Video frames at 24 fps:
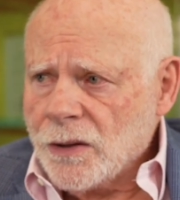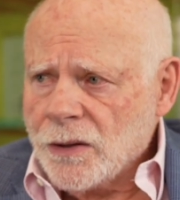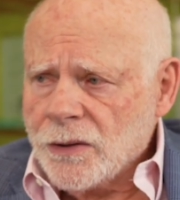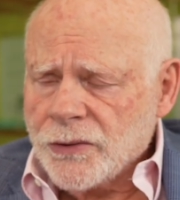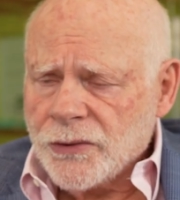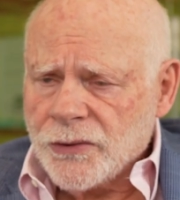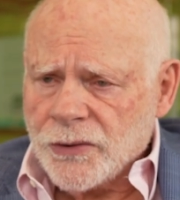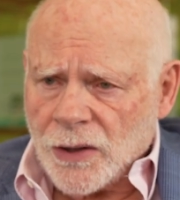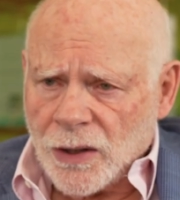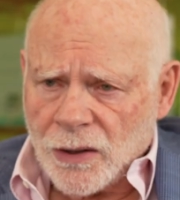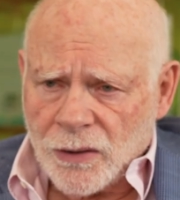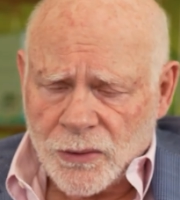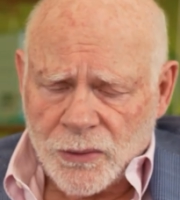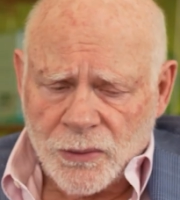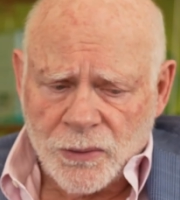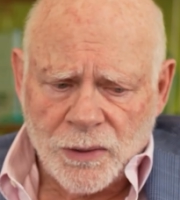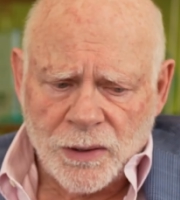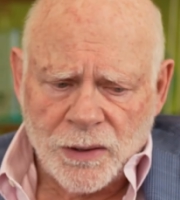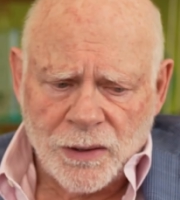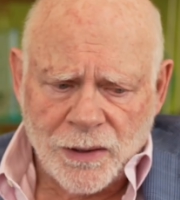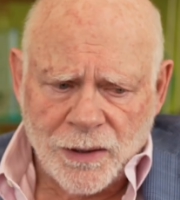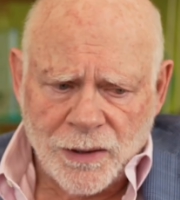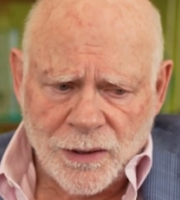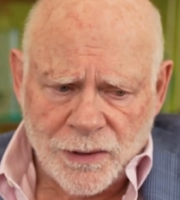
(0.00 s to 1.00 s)

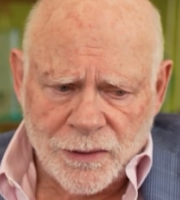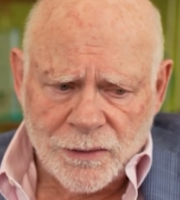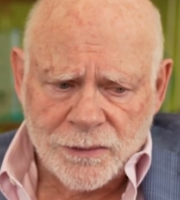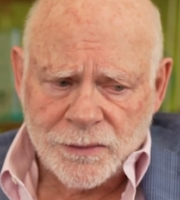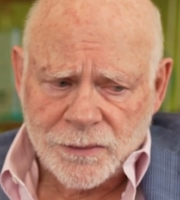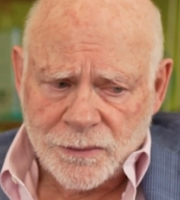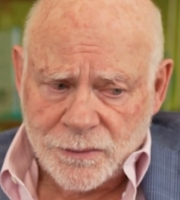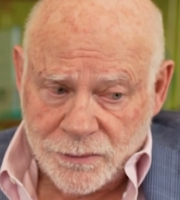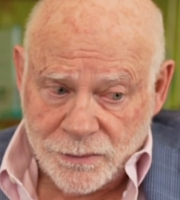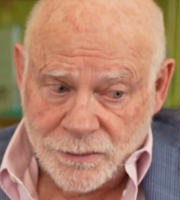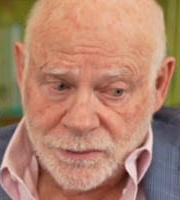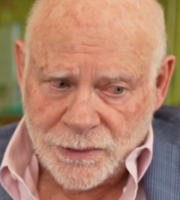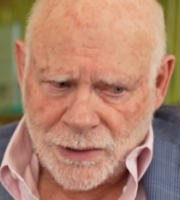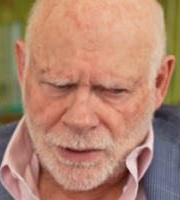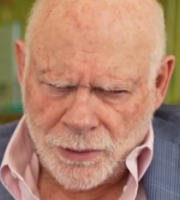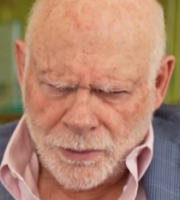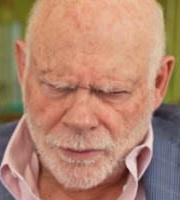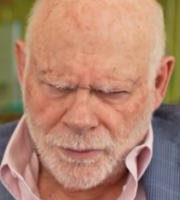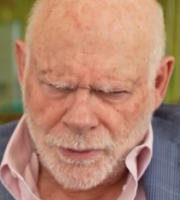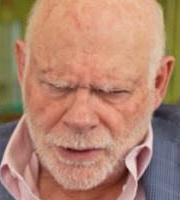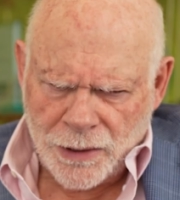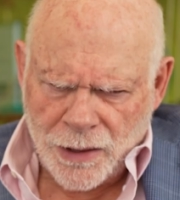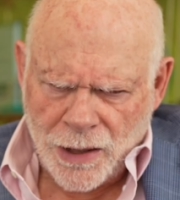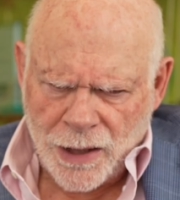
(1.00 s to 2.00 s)
So they
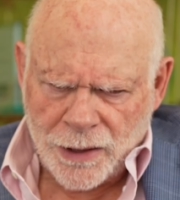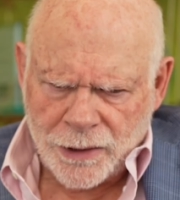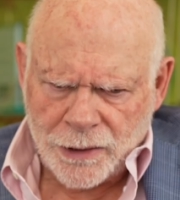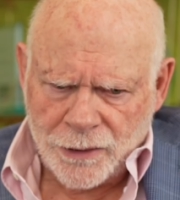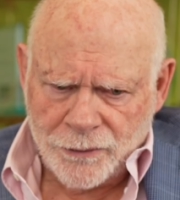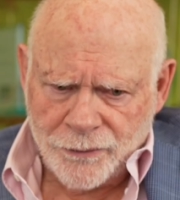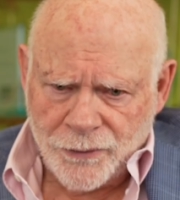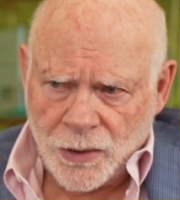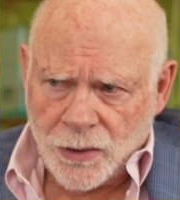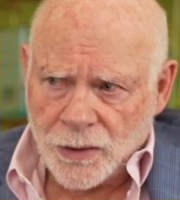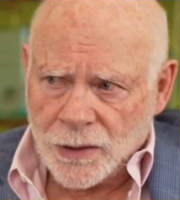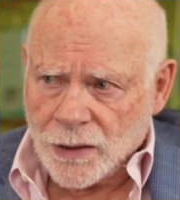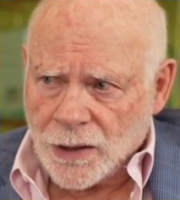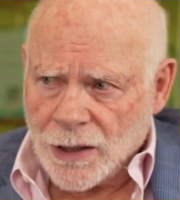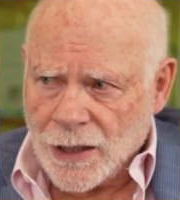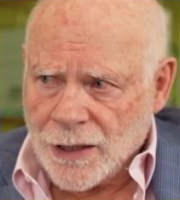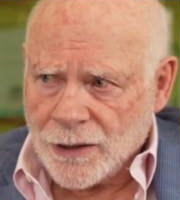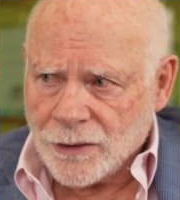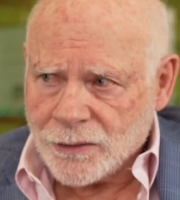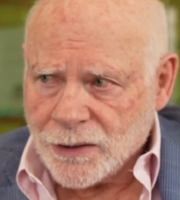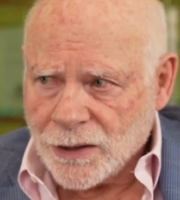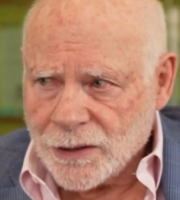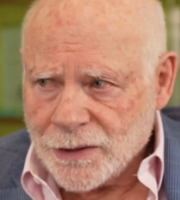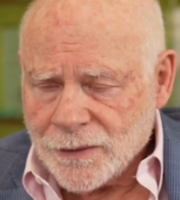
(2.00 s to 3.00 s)
would be knocking very
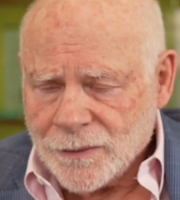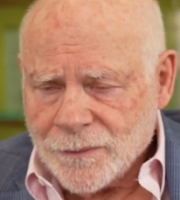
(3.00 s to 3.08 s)
loudly.